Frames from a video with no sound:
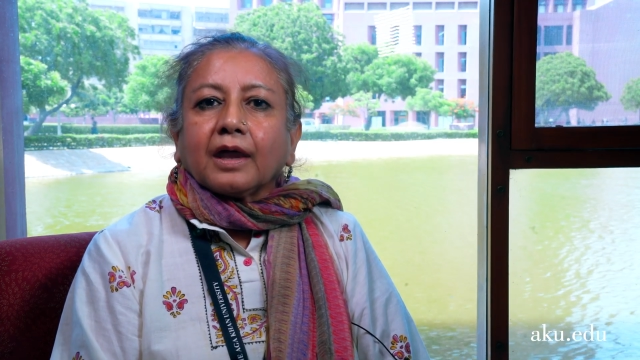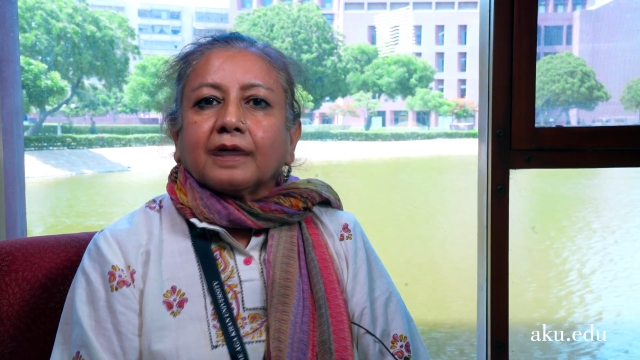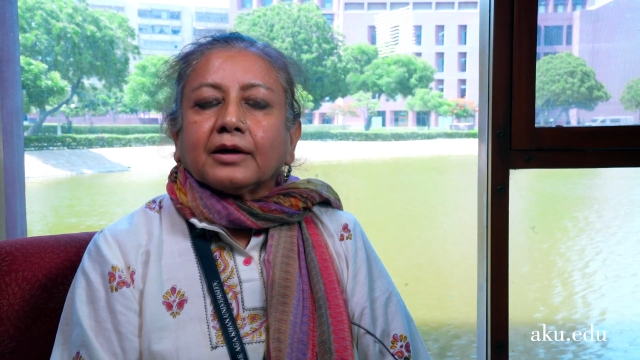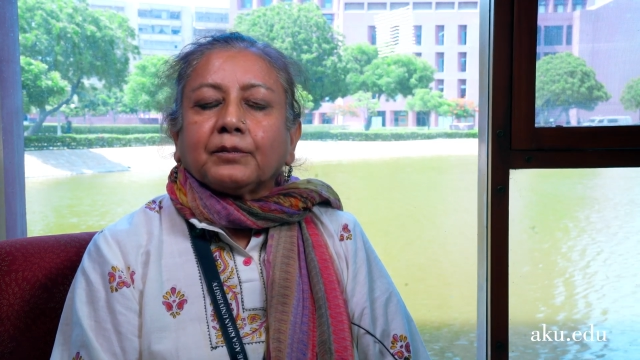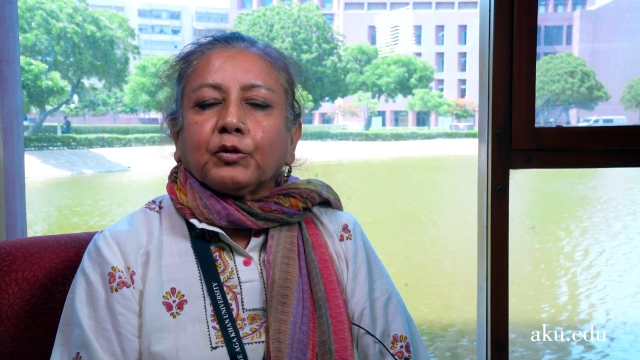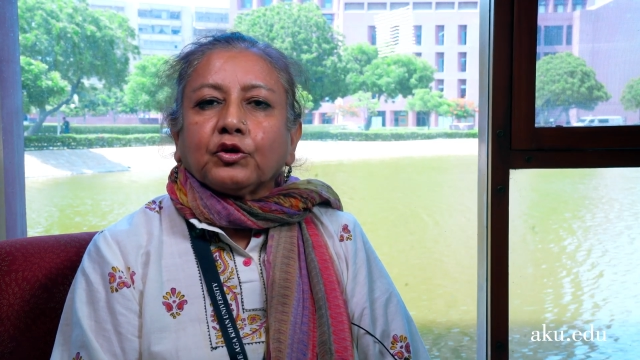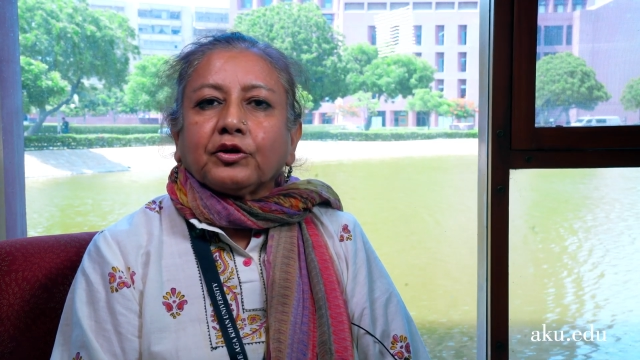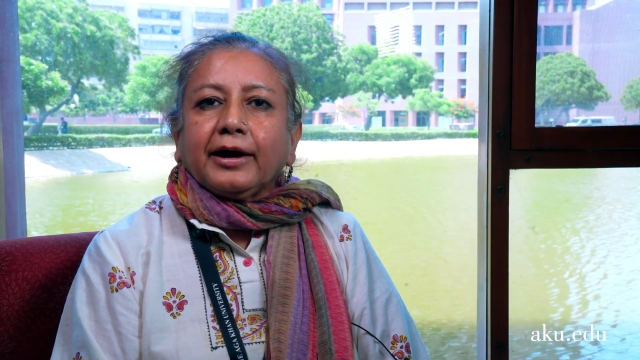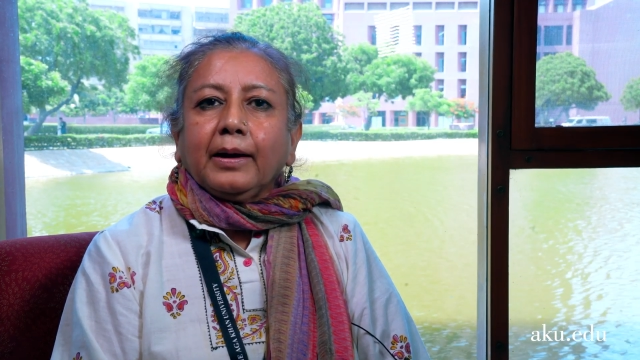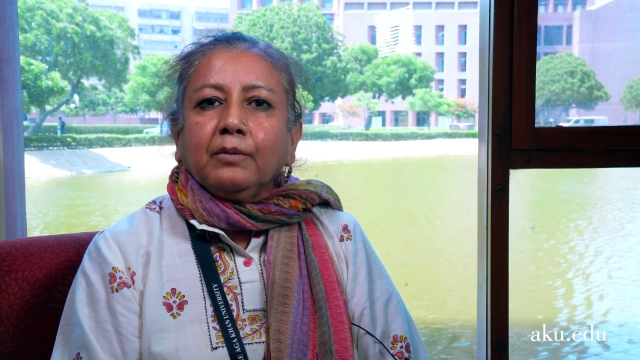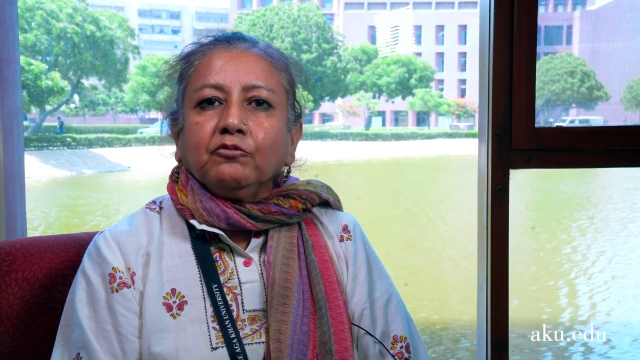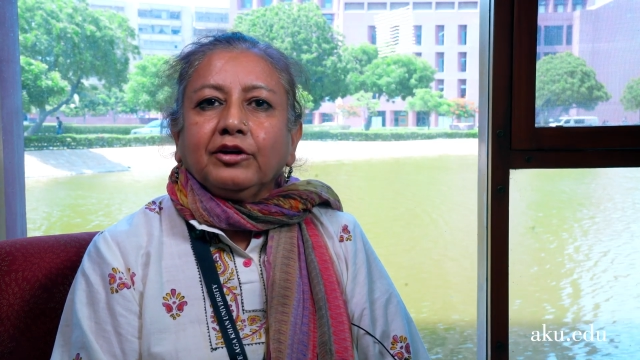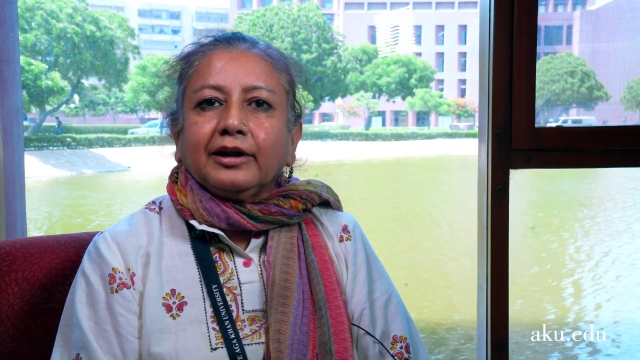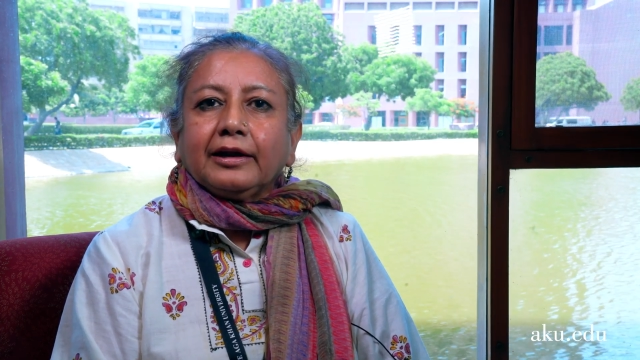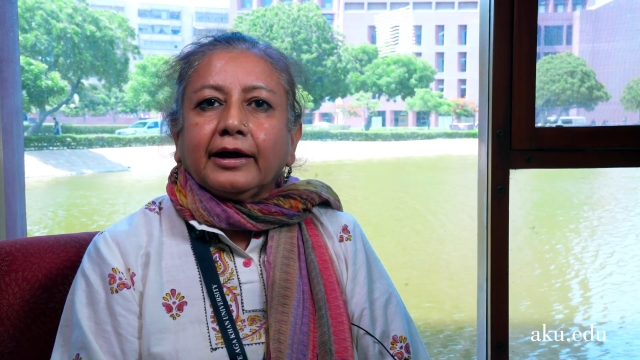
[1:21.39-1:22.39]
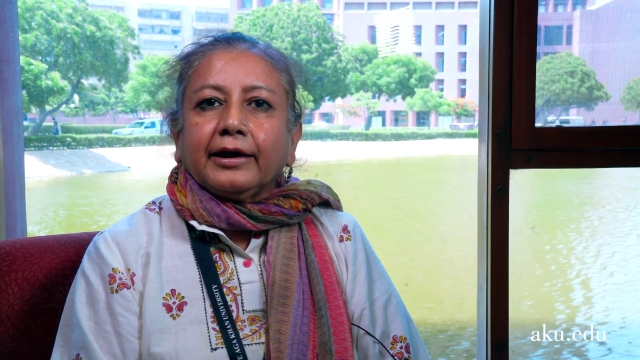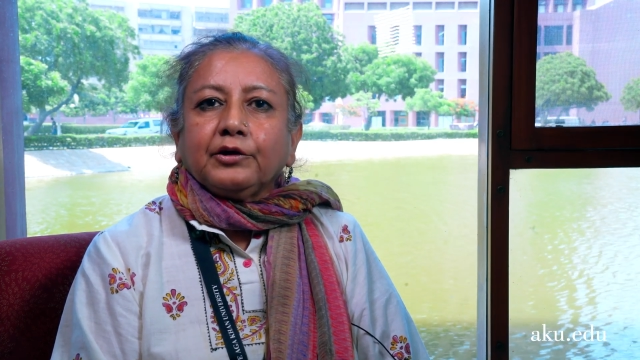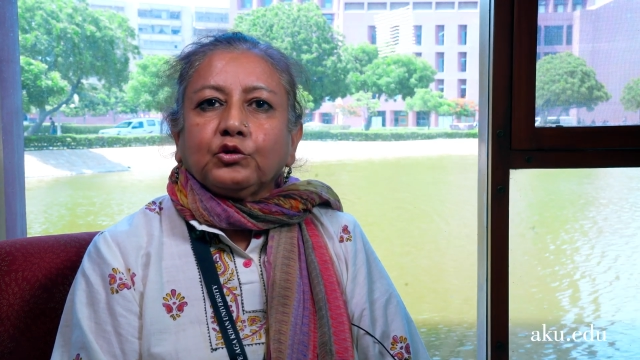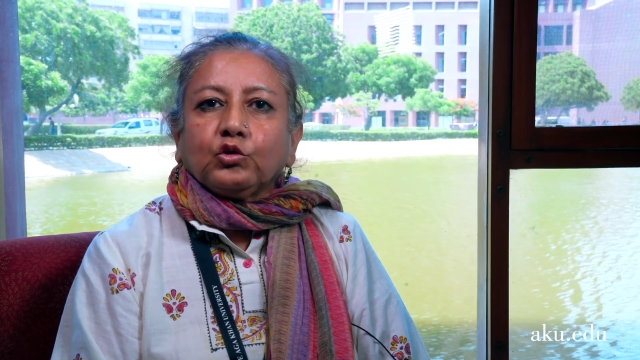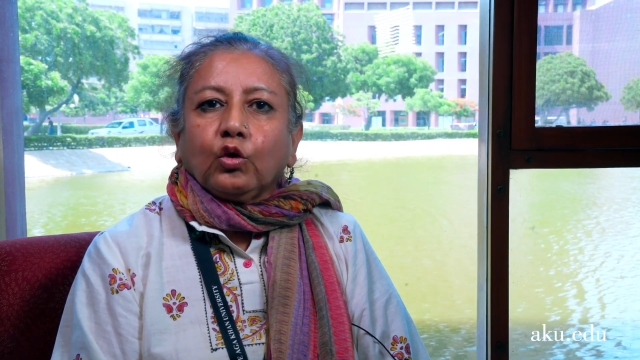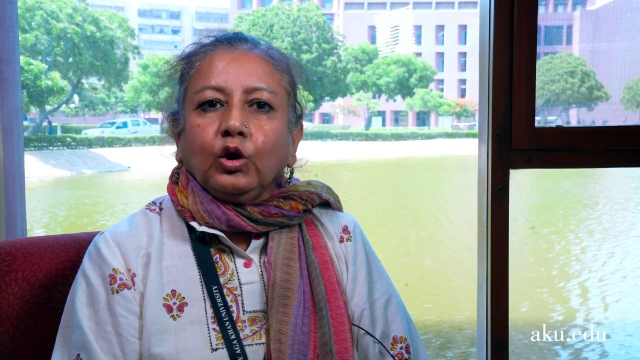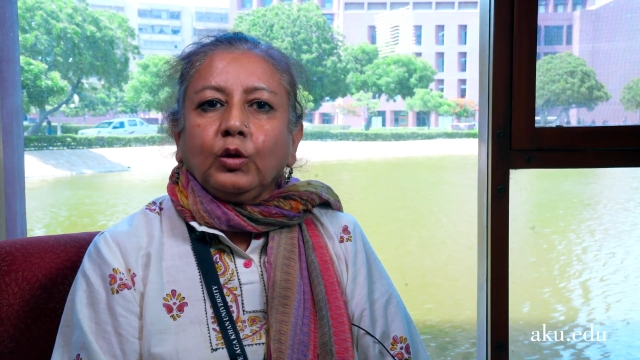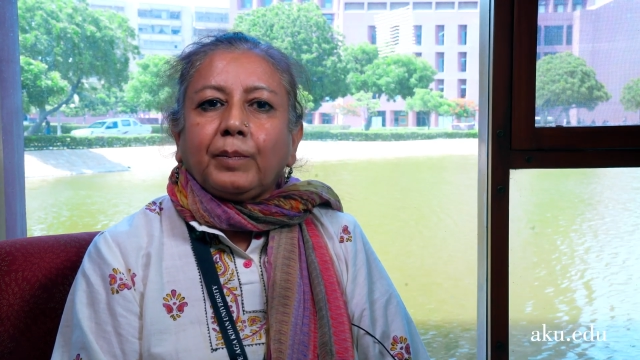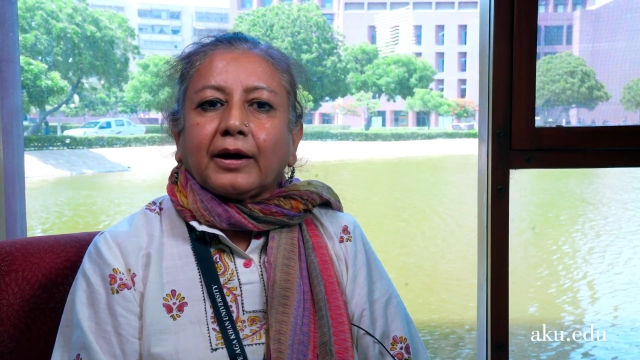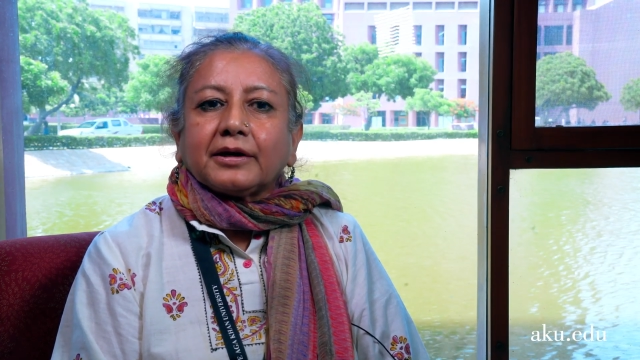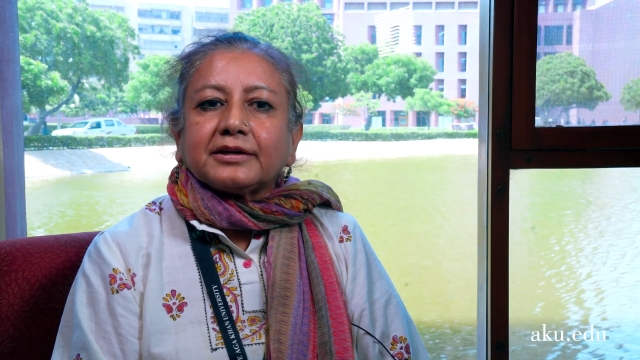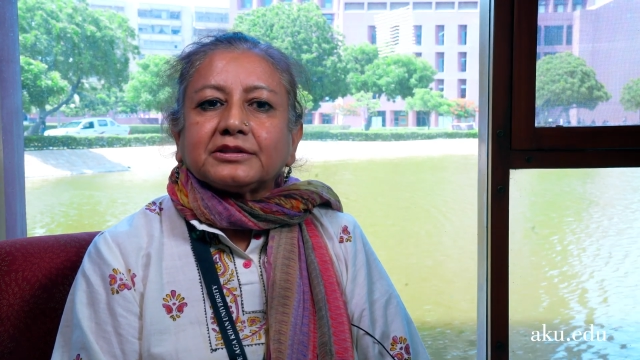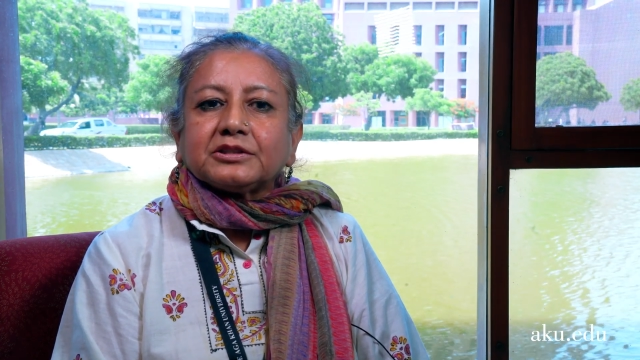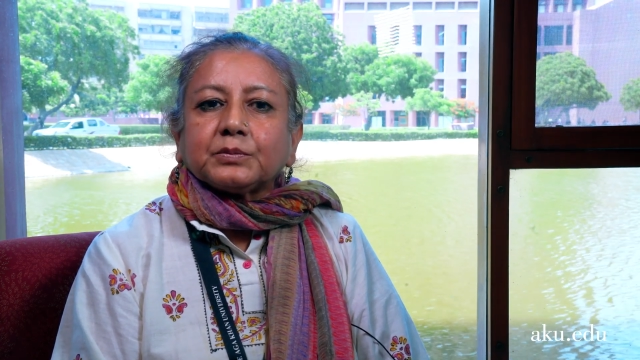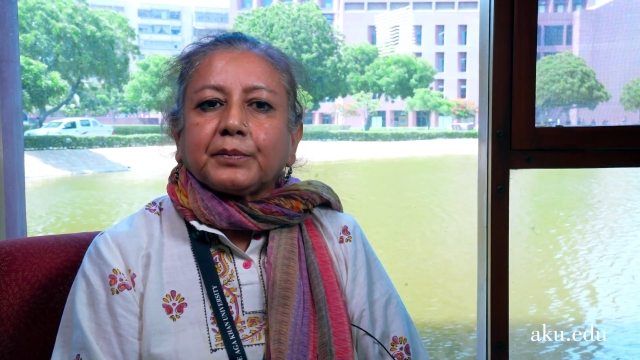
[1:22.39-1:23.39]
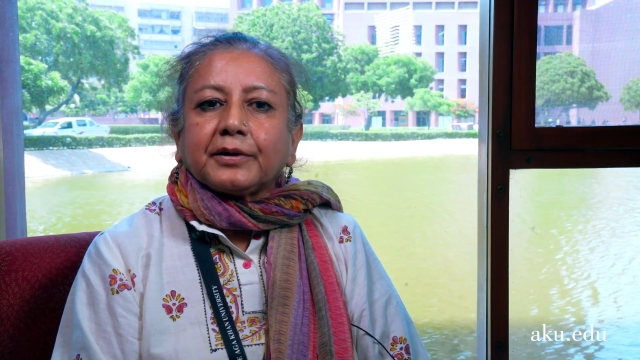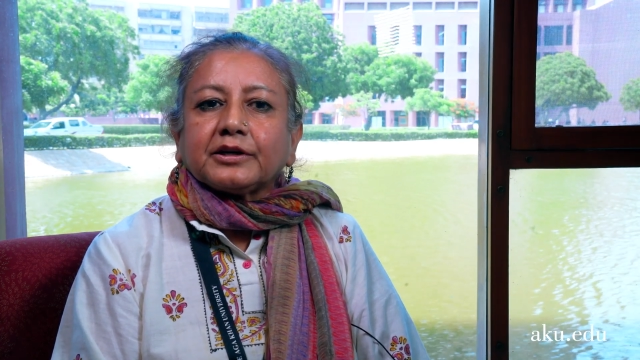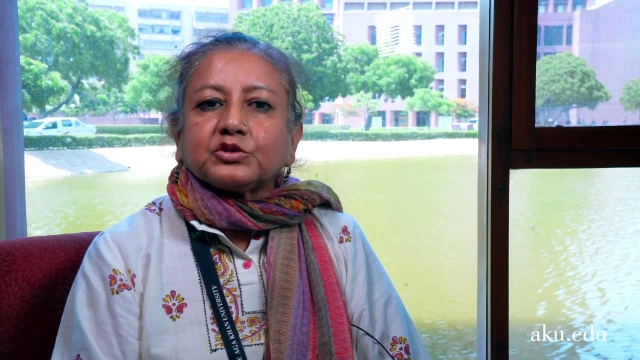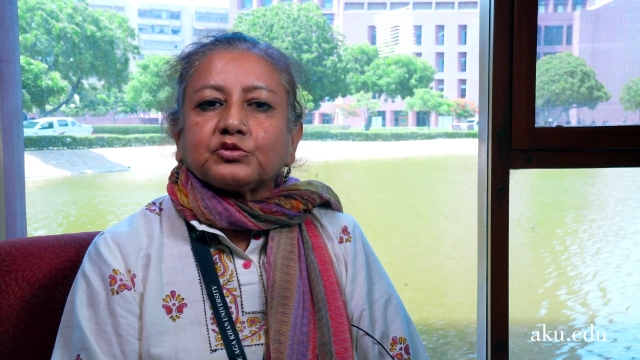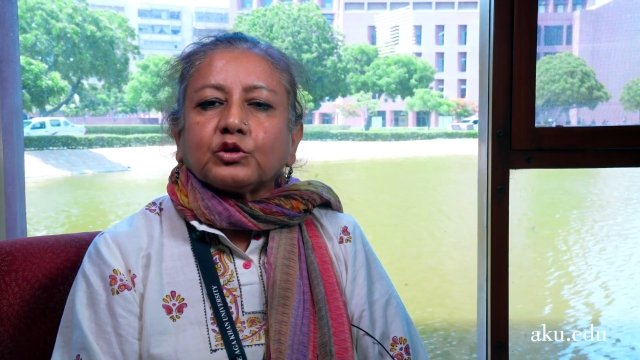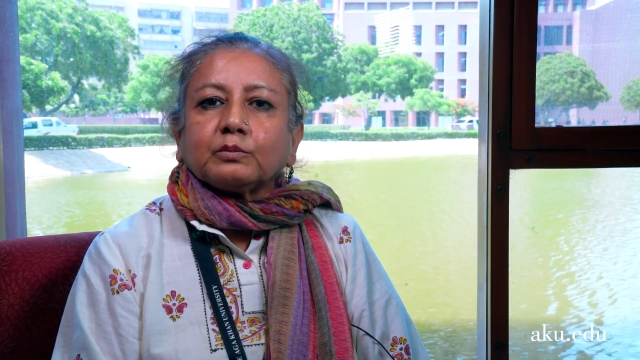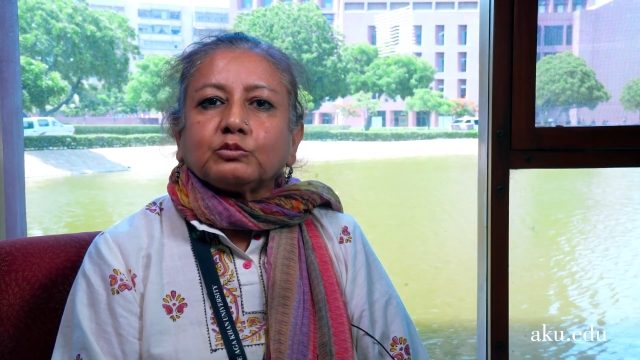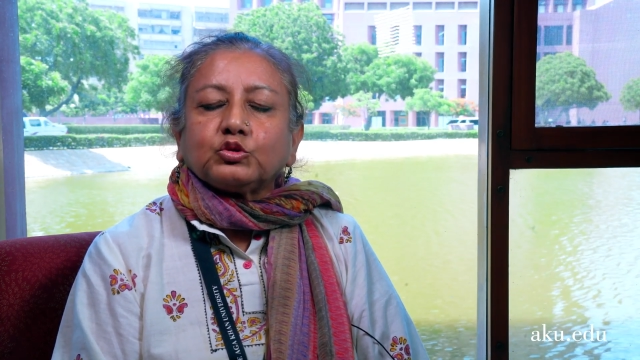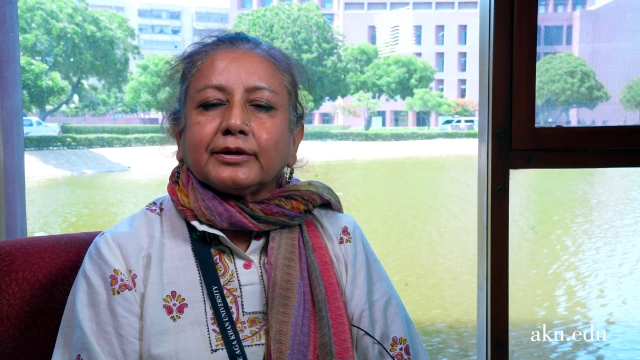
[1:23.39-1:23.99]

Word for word: The program will enroll participants from